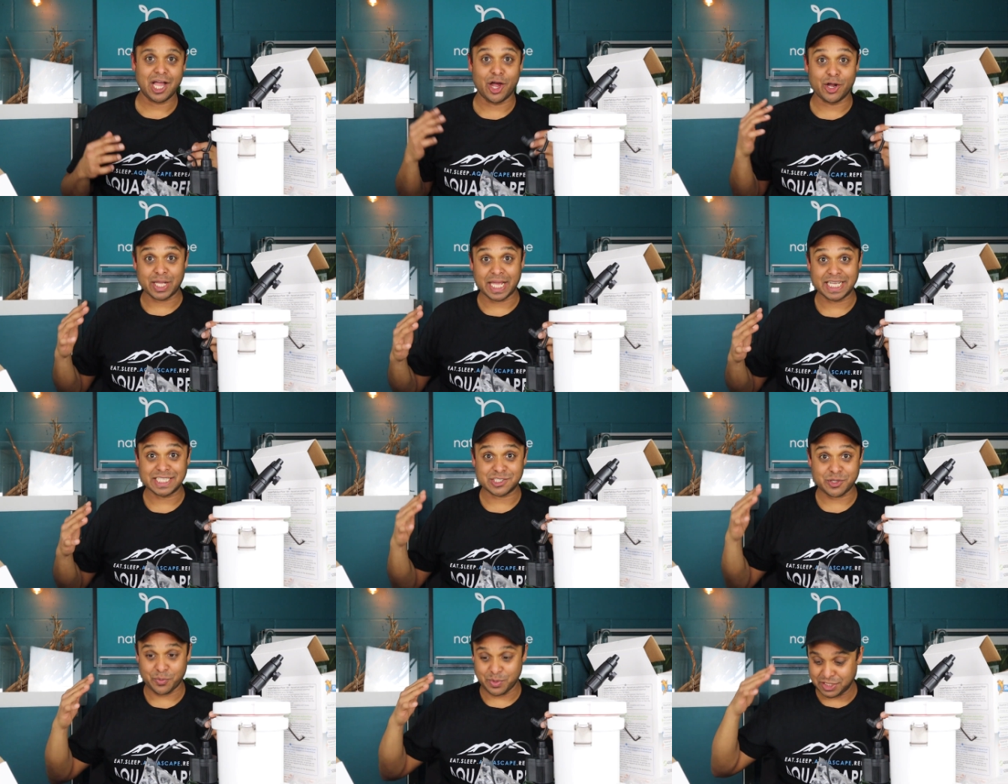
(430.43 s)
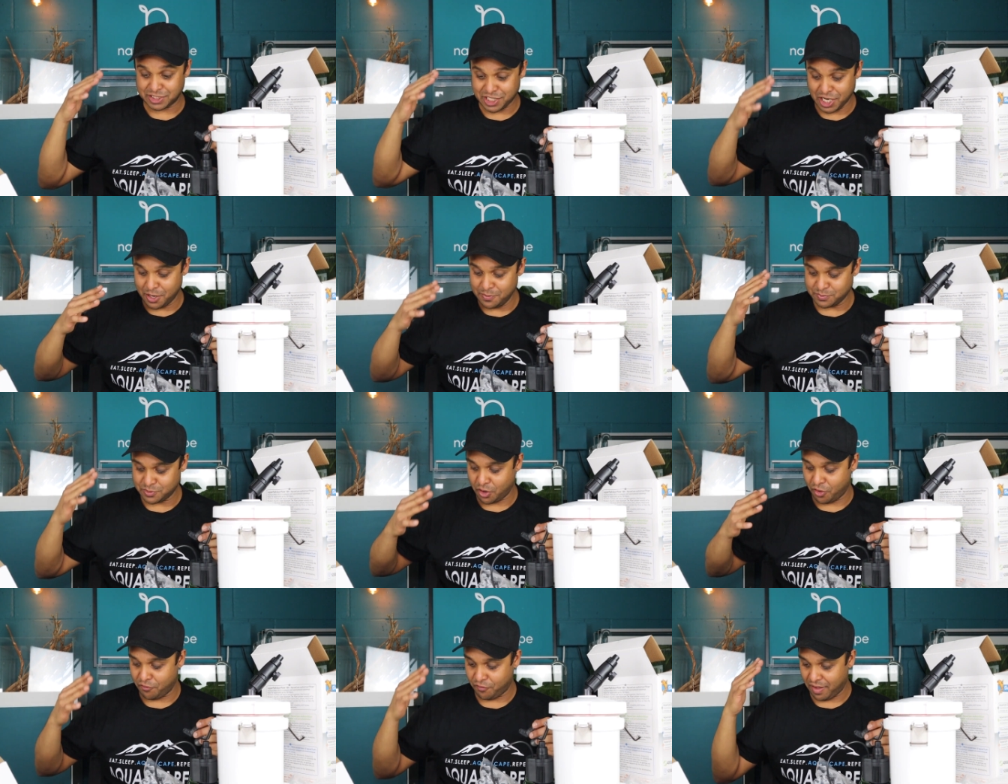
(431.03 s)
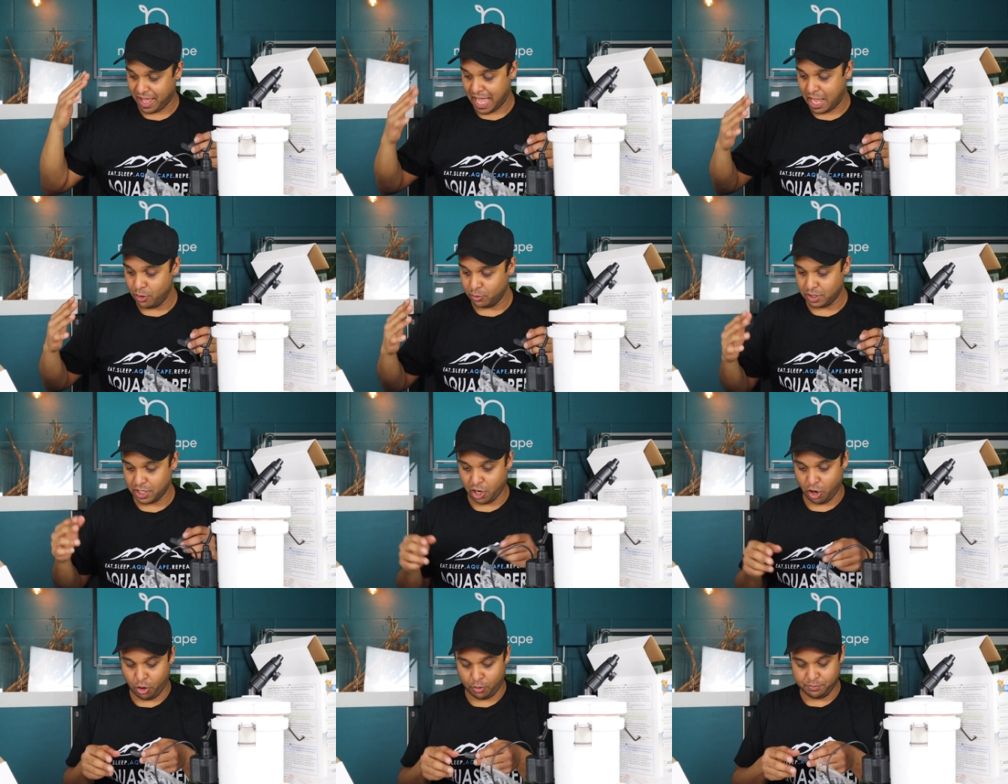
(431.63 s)
Okay, so in terms of
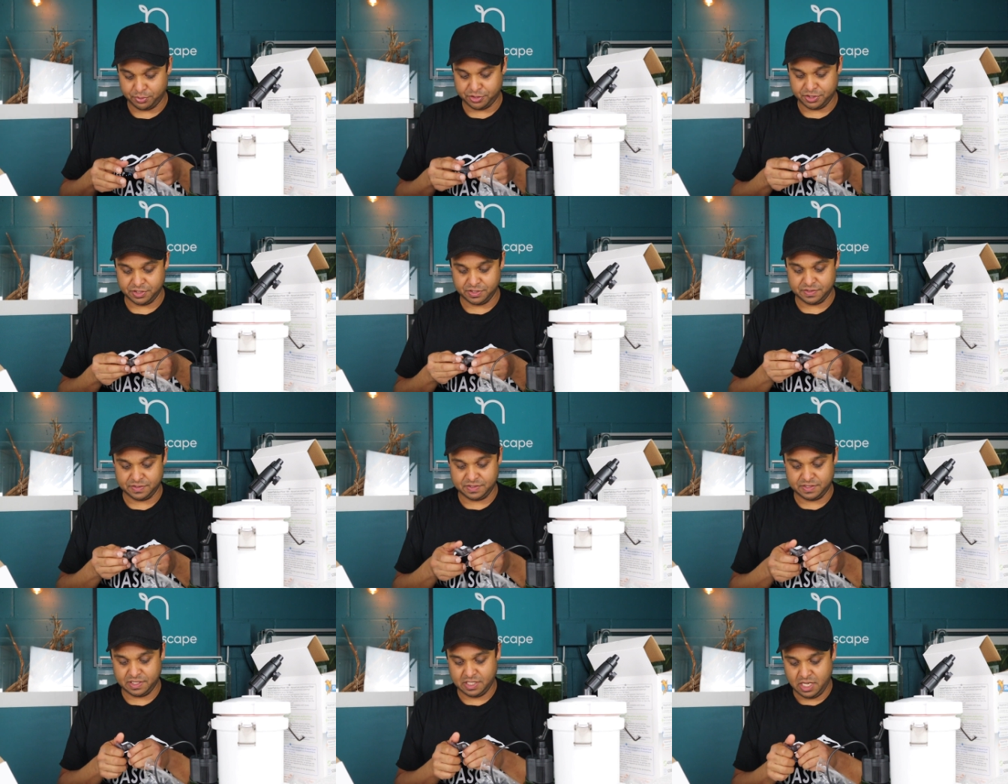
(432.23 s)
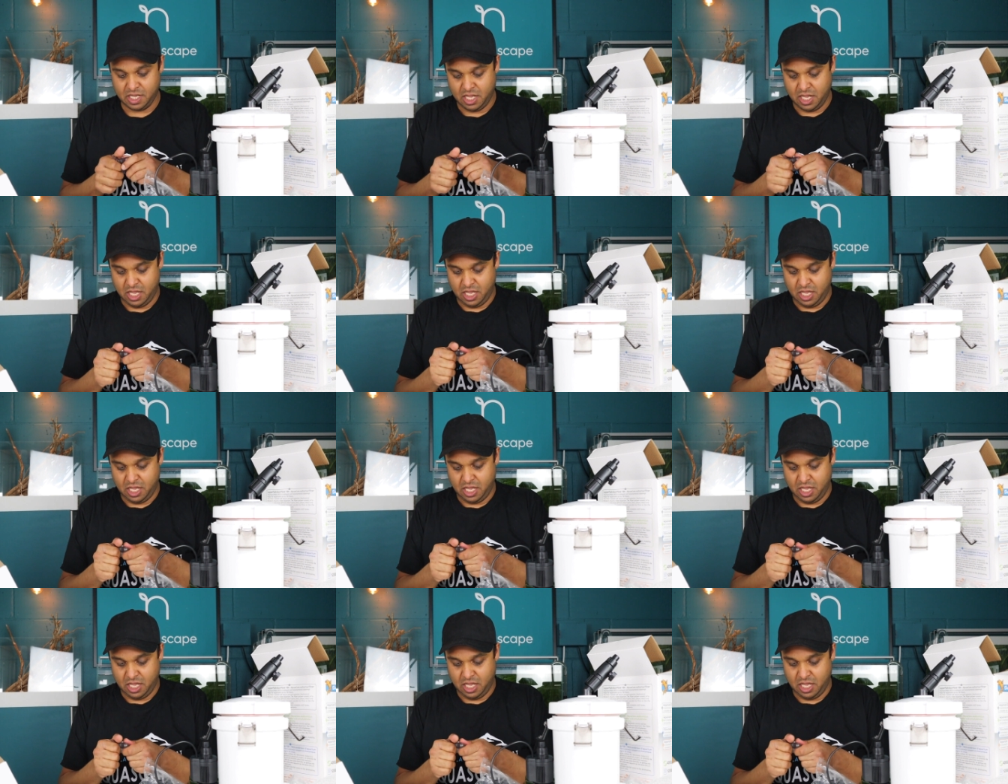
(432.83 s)
outlet options,